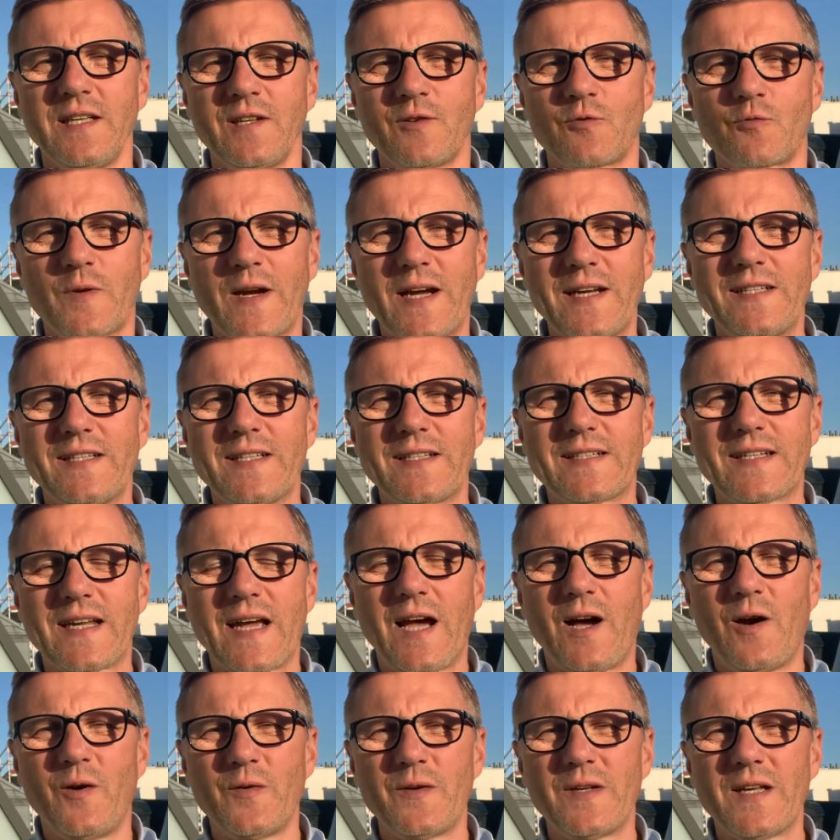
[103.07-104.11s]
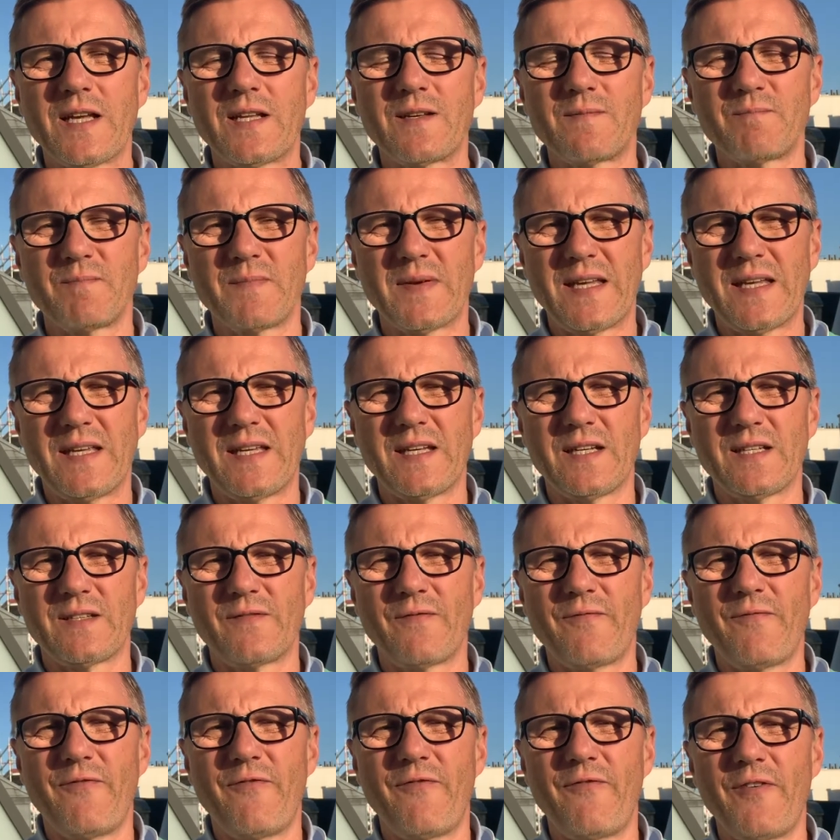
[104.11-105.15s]
write it down and make it
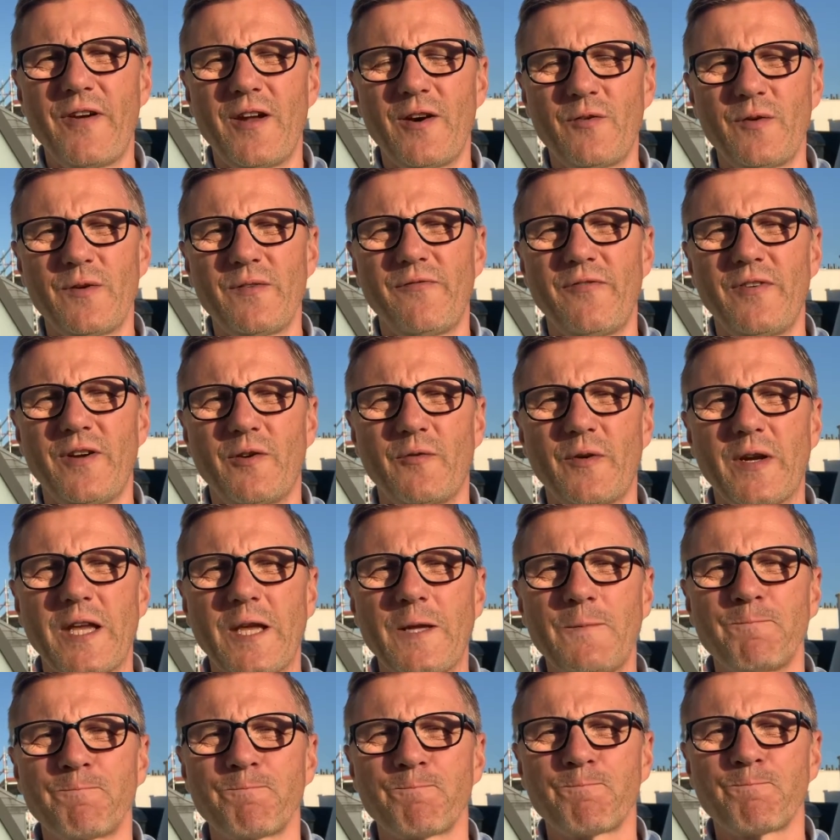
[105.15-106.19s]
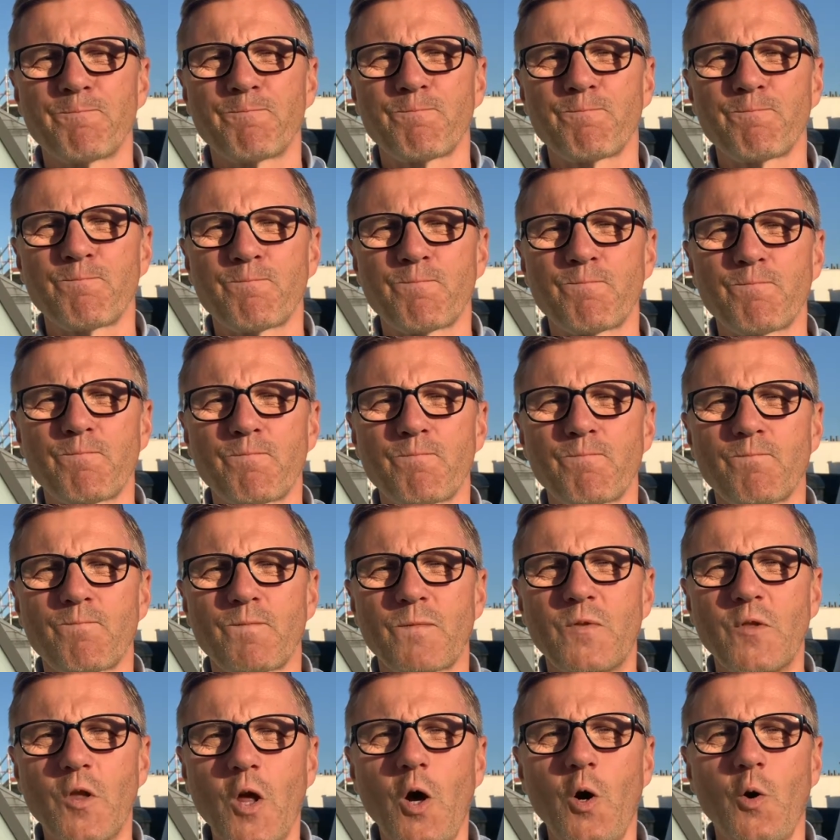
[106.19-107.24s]
very, very
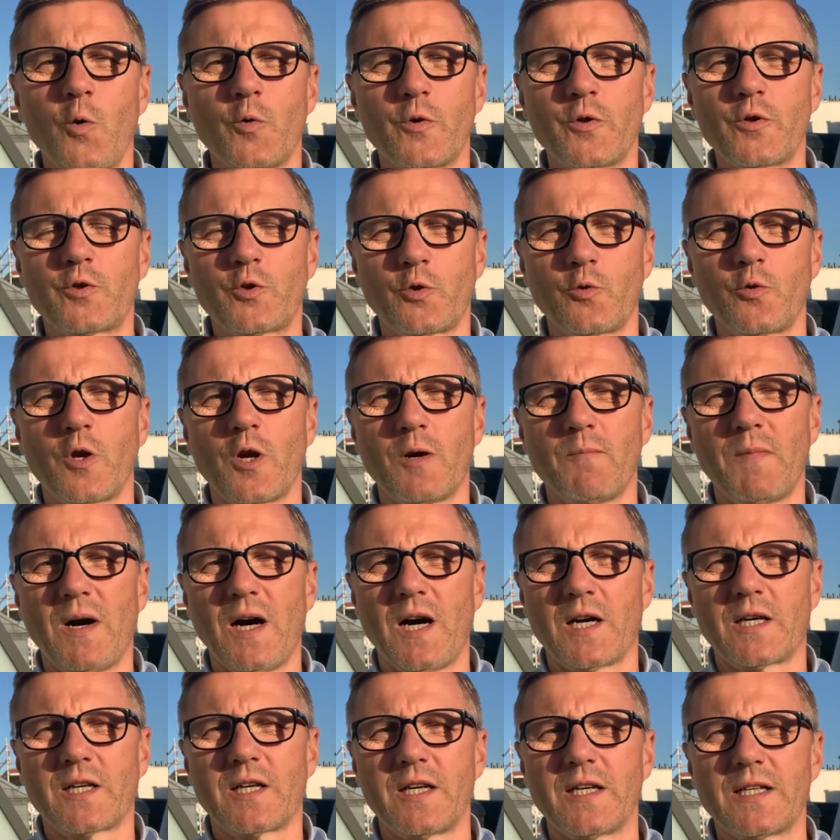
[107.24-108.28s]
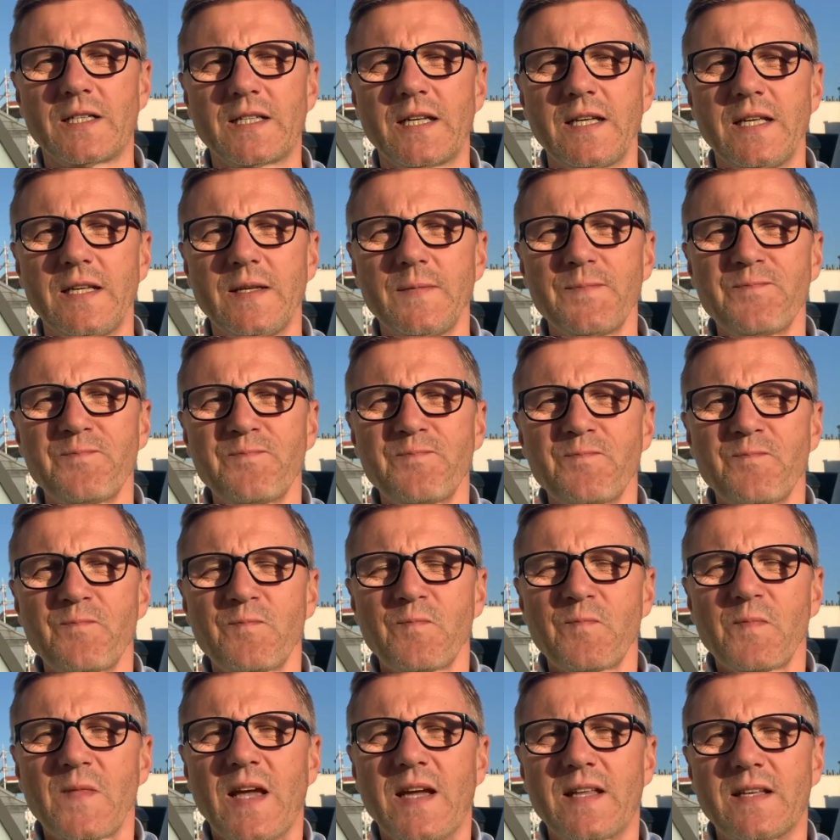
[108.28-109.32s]
known to your market.
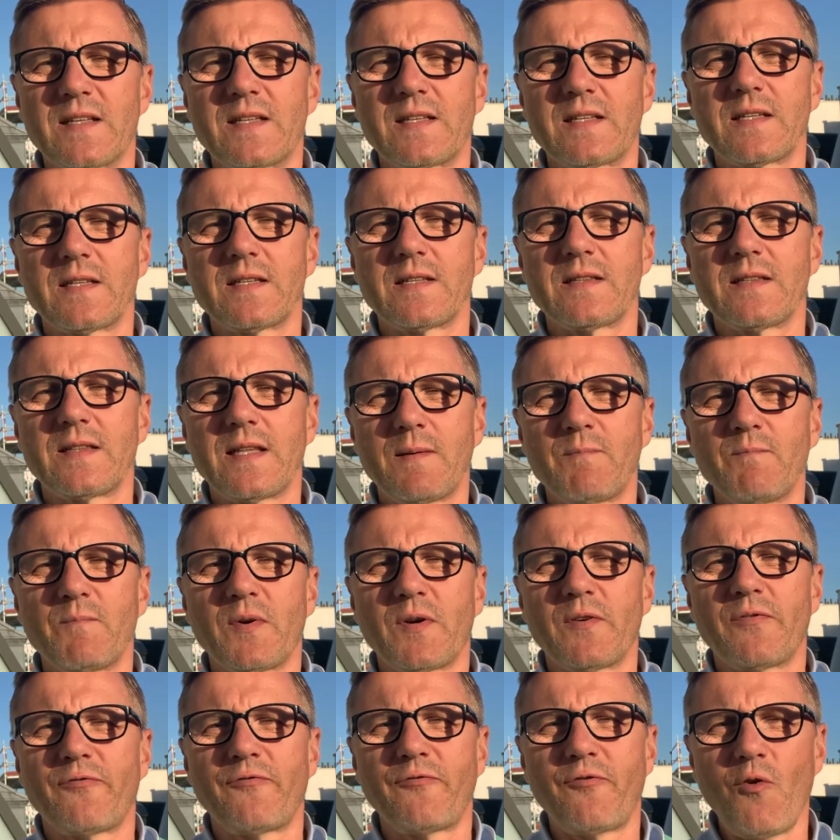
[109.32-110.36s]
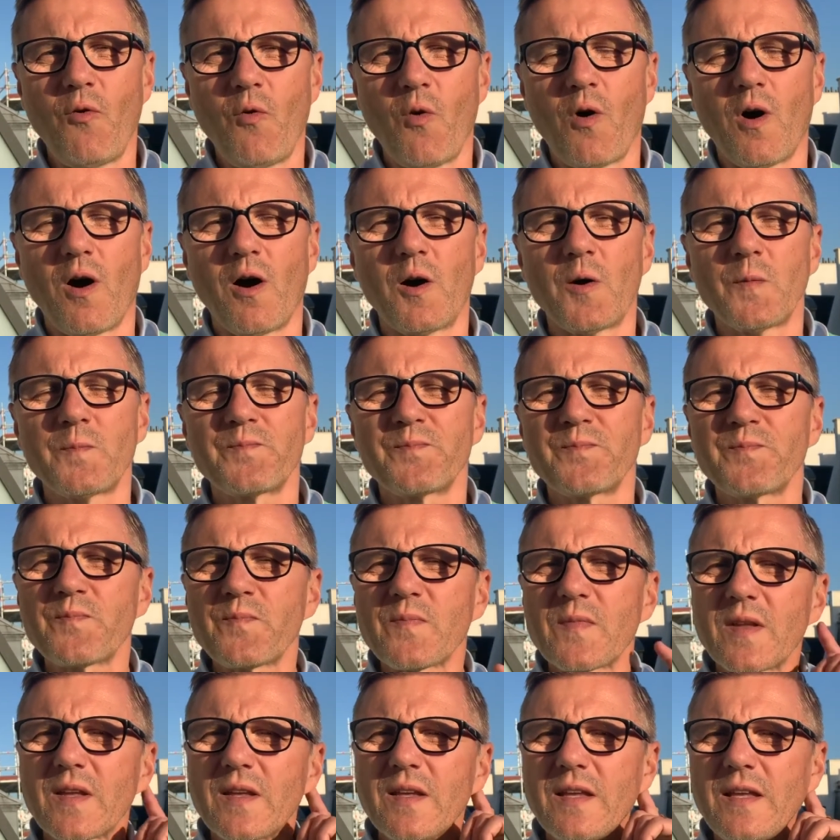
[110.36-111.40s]
And number 4,
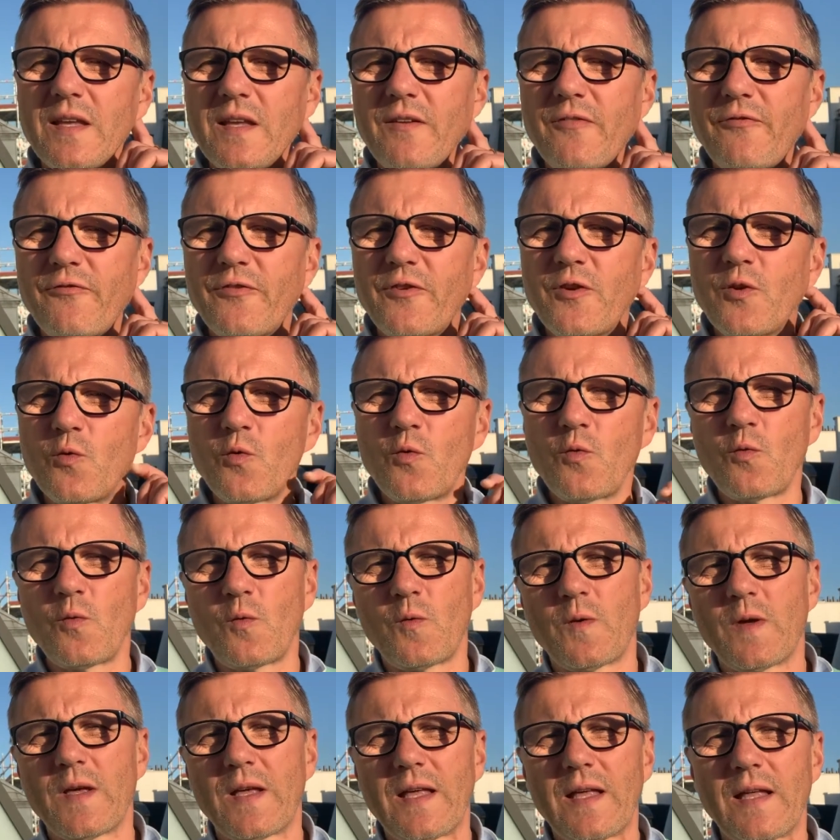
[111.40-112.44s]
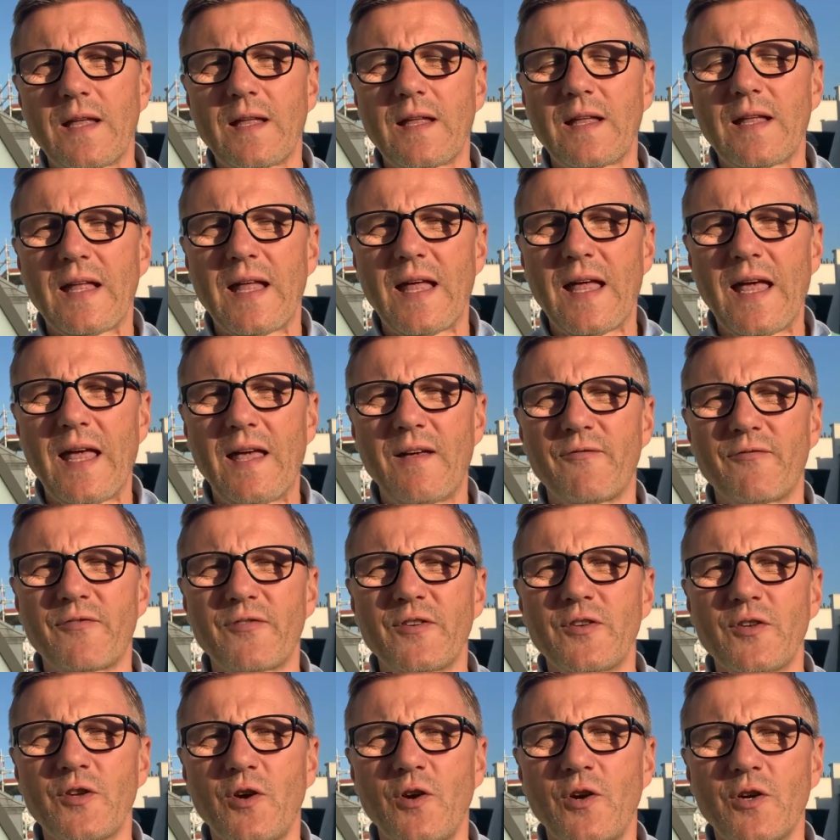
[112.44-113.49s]
if you have
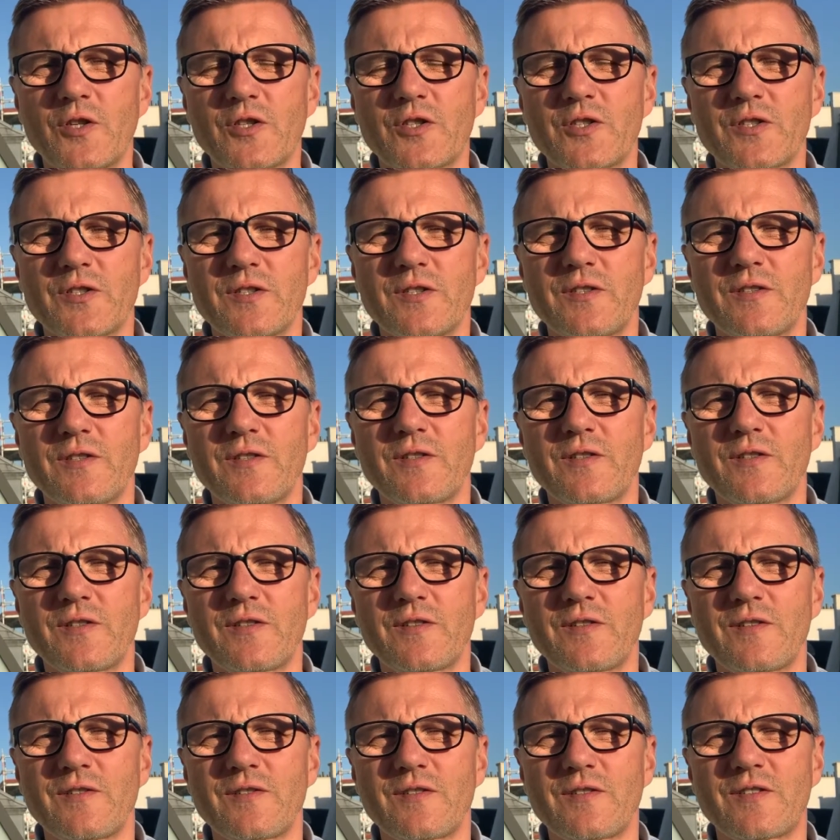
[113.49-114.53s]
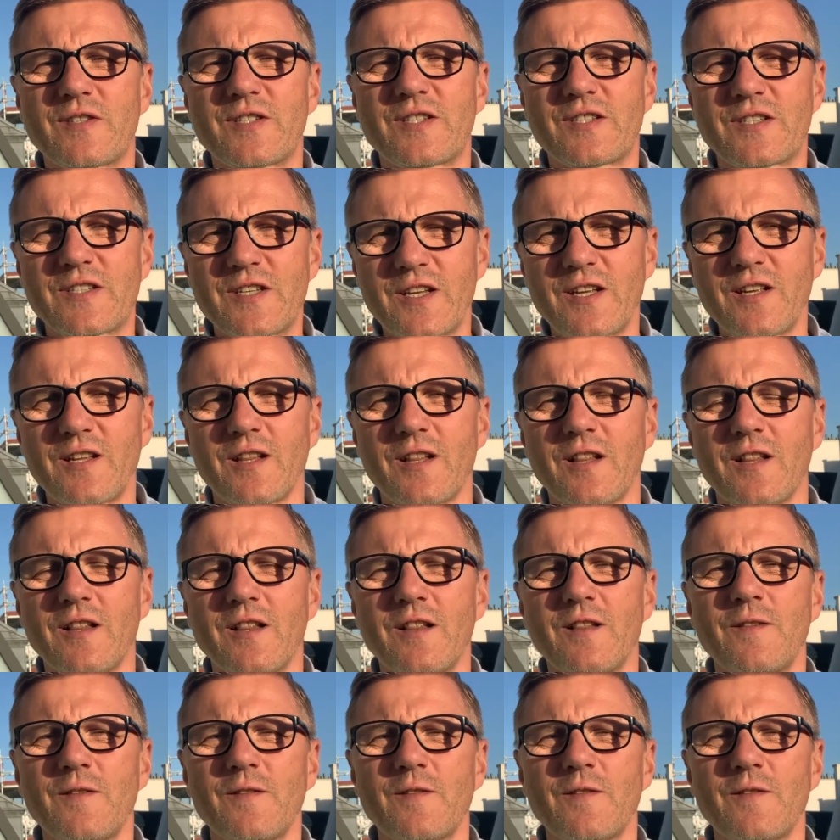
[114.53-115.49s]
not still